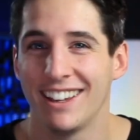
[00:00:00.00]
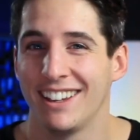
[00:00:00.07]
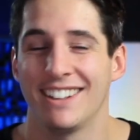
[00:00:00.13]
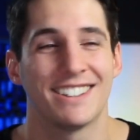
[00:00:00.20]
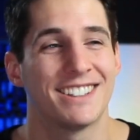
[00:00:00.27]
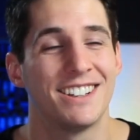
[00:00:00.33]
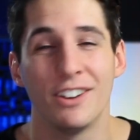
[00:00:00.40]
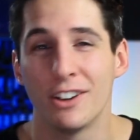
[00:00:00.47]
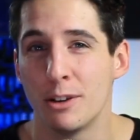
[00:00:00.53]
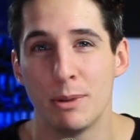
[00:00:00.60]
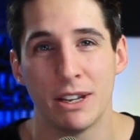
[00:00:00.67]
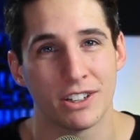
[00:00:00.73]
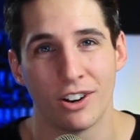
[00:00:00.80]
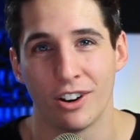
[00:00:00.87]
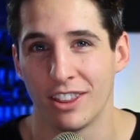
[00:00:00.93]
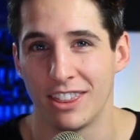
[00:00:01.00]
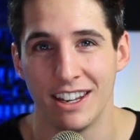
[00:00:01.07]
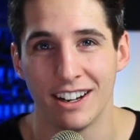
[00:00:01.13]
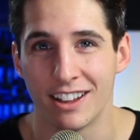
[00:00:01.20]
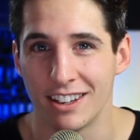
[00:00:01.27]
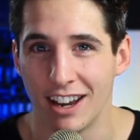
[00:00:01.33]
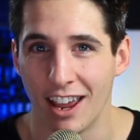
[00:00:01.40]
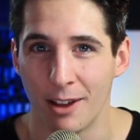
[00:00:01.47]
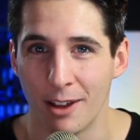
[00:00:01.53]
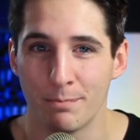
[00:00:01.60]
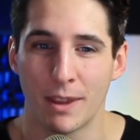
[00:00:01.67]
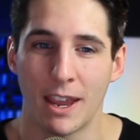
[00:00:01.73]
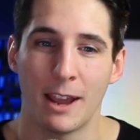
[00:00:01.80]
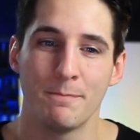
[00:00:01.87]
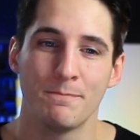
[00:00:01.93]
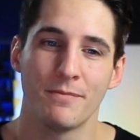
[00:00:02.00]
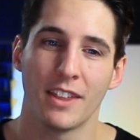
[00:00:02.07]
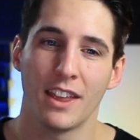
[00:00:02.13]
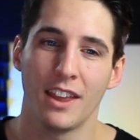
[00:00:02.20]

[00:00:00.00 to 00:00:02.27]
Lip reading: It's still going to be a turd at the end of the day, okay?